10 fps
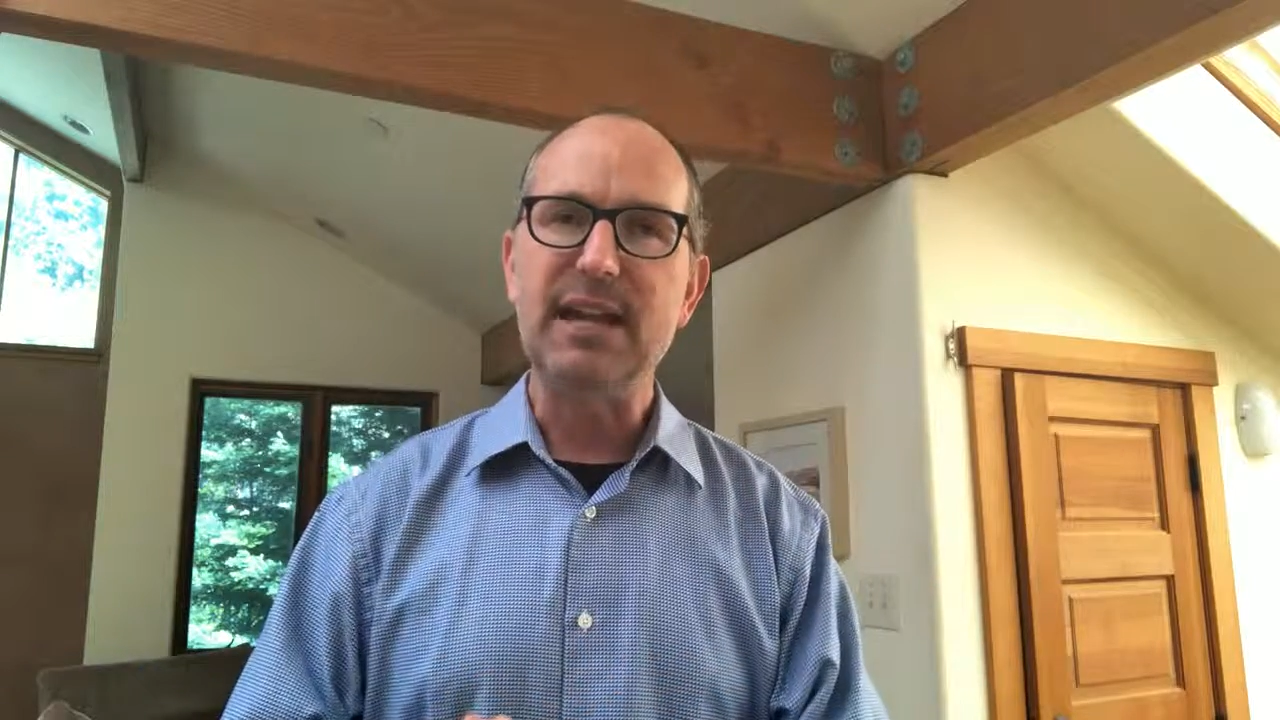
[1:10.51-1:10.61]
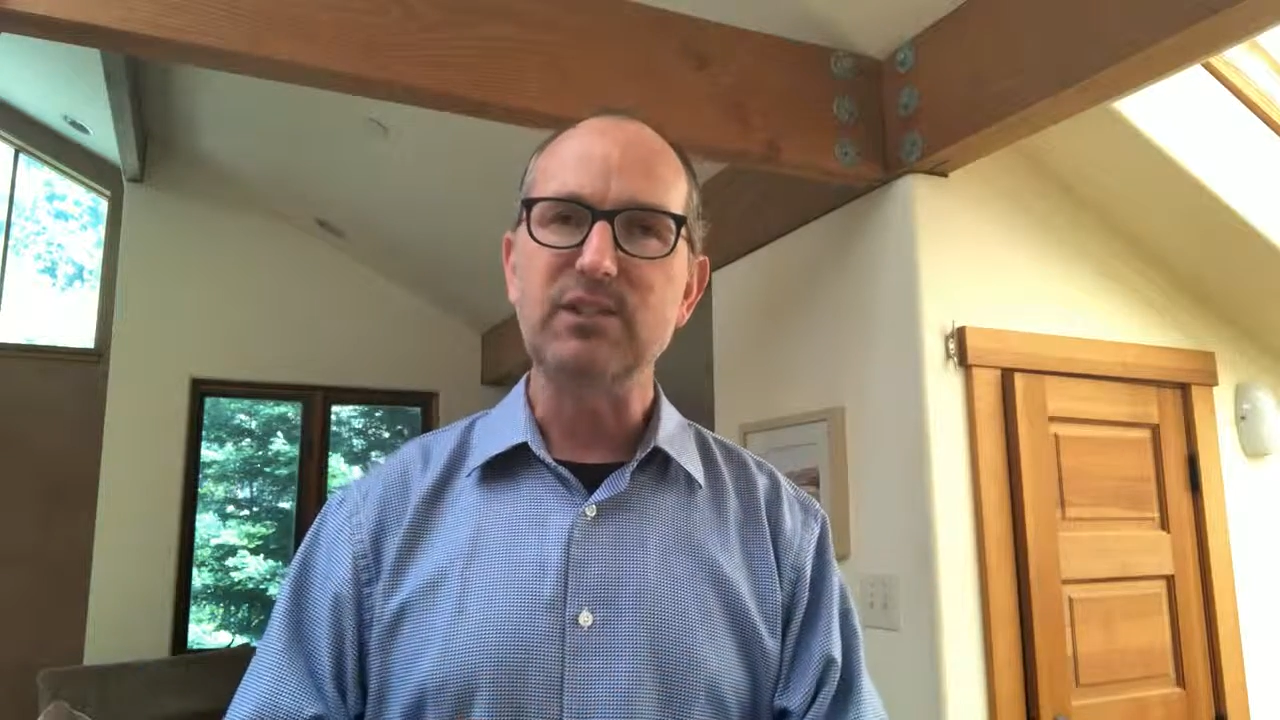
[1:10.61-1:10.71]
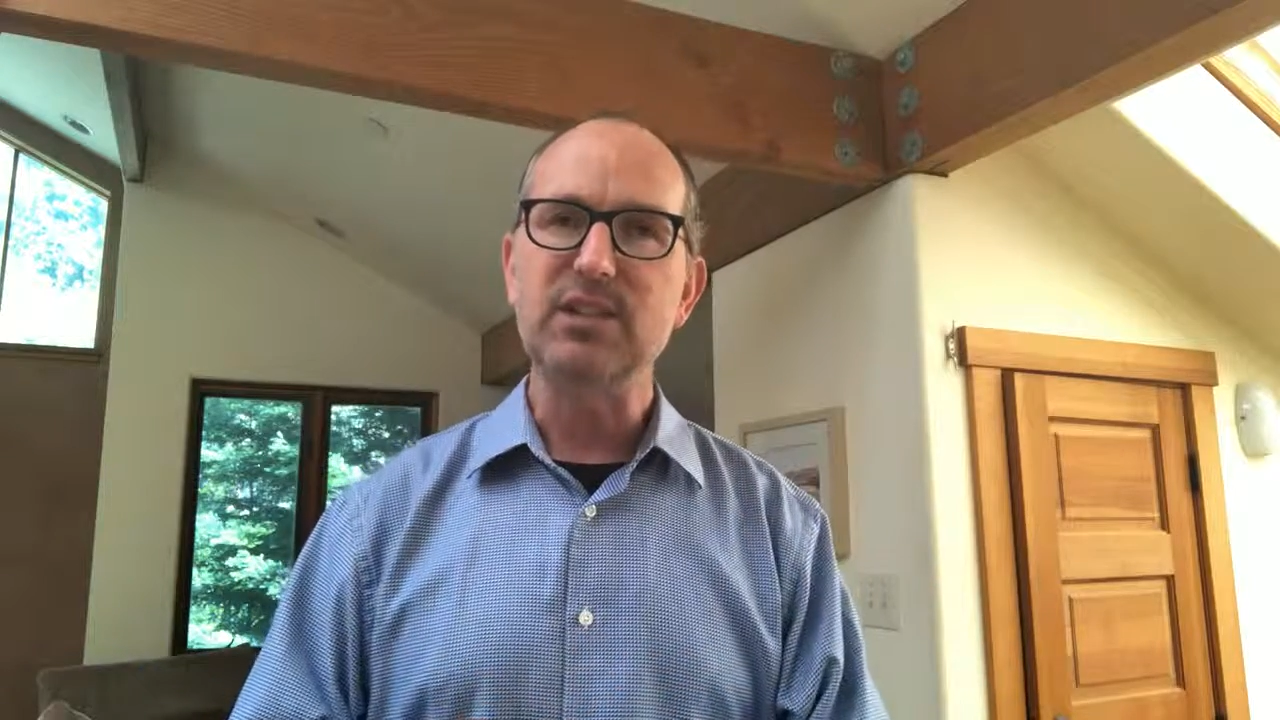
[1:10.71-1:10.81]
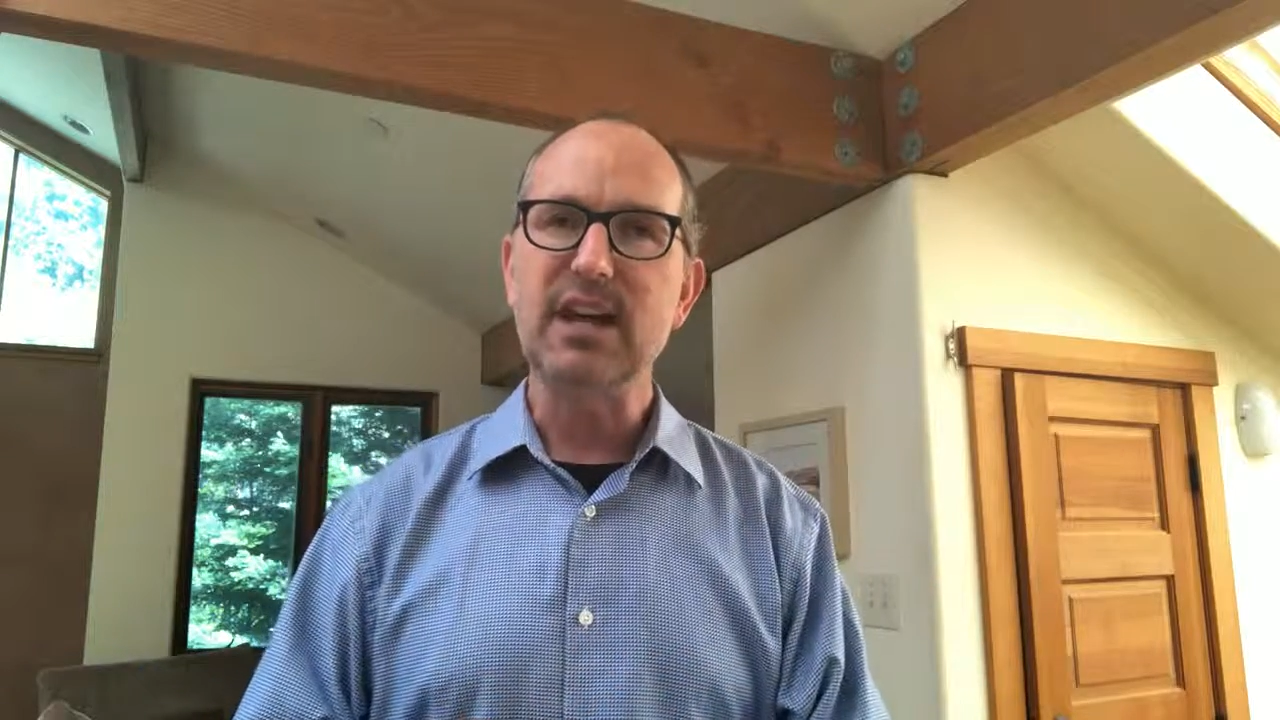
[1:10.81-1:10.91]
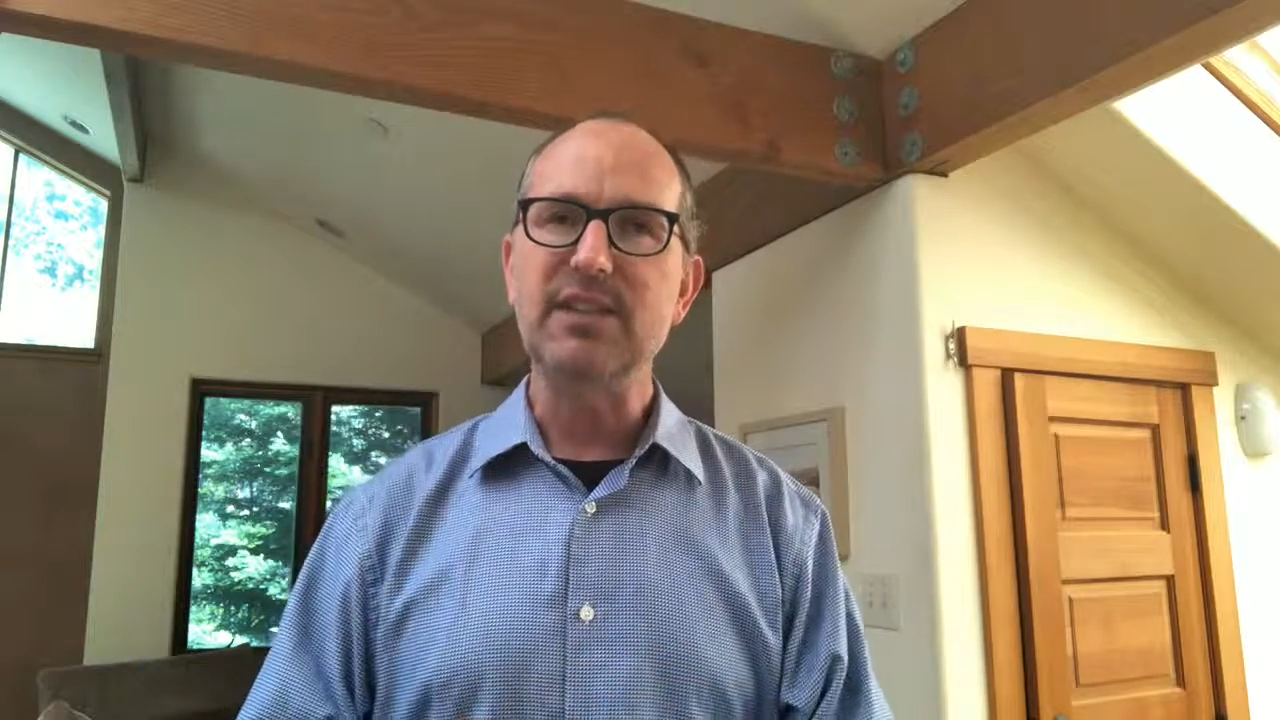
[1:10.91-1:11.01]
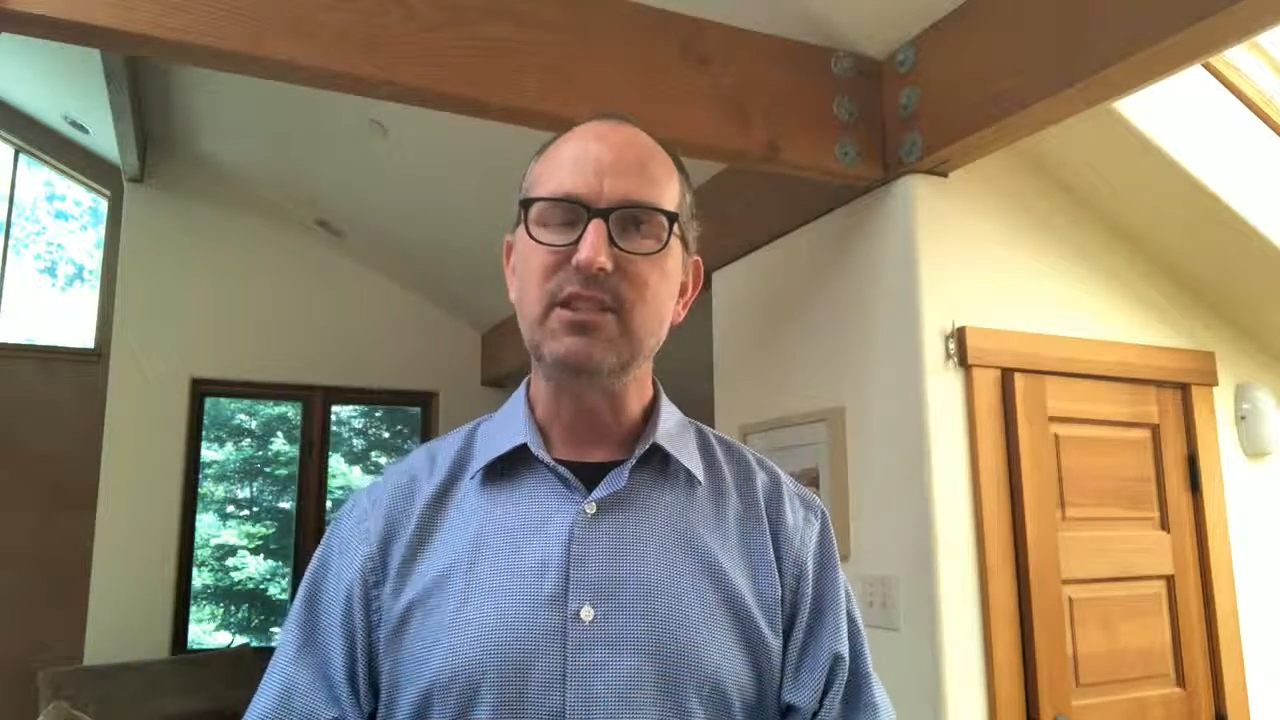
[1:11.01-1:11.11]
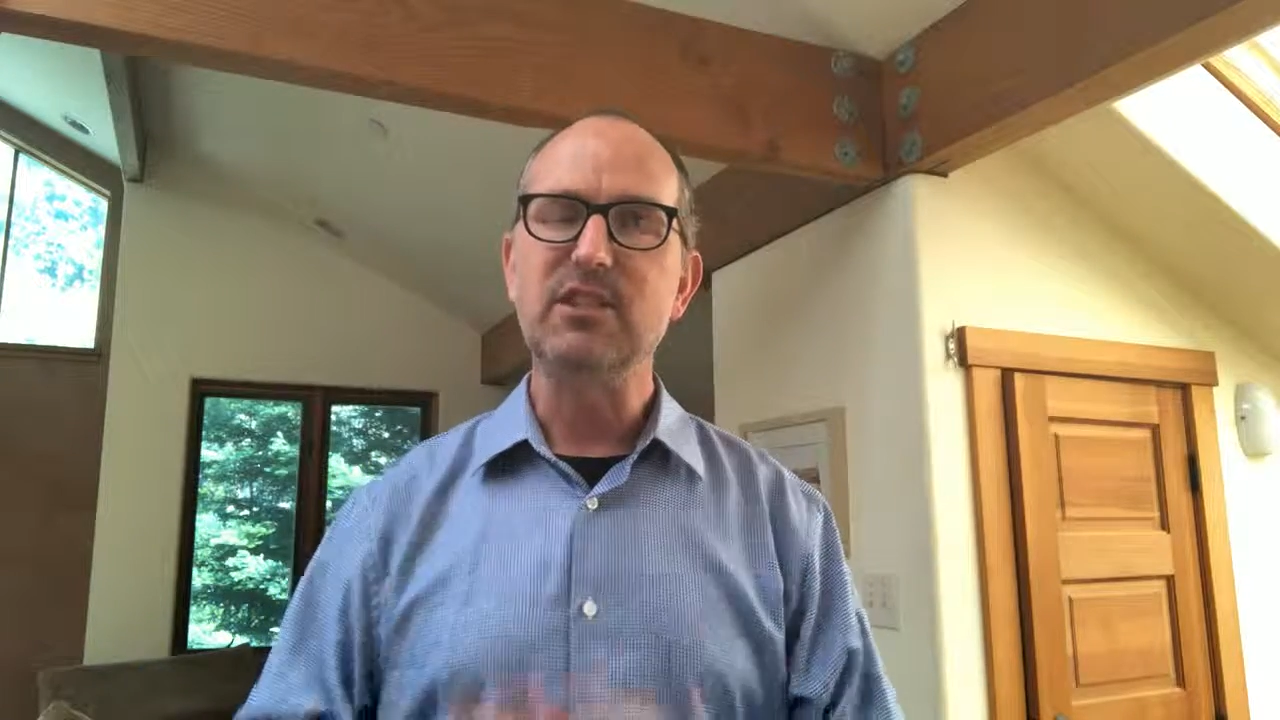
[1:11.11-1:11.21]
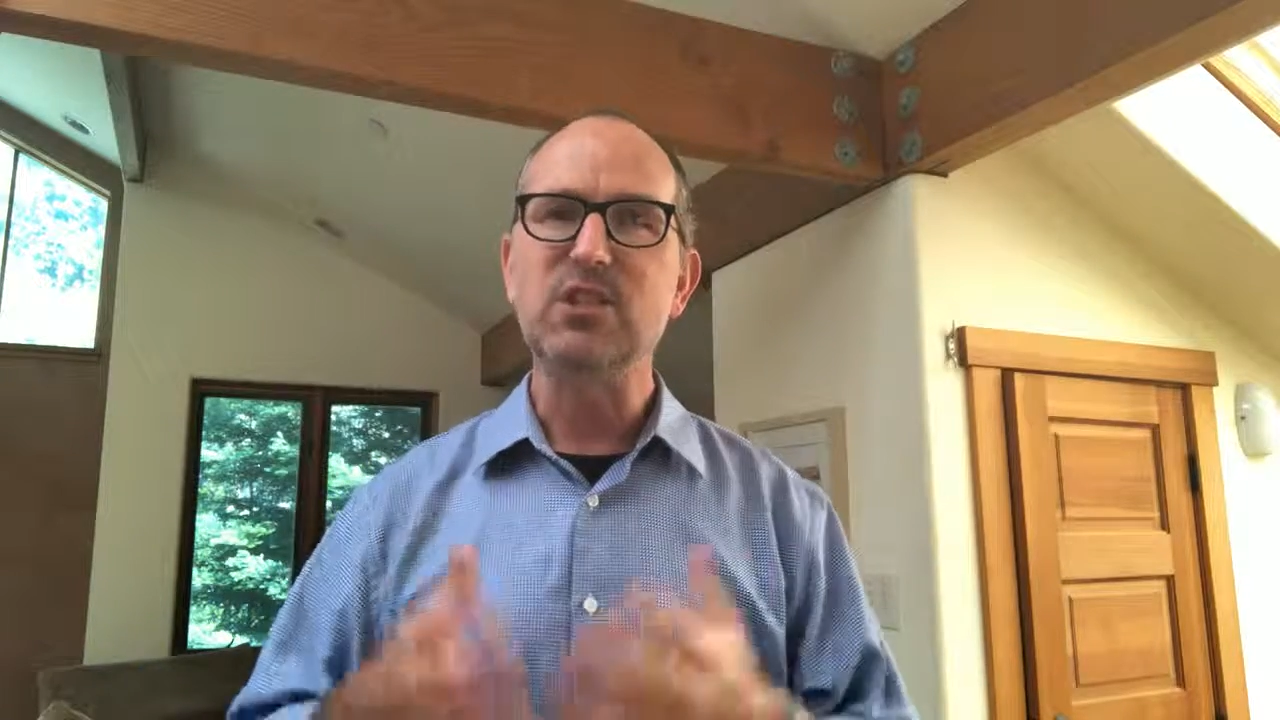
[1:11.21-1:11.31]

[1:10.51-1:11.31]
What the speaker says: exercises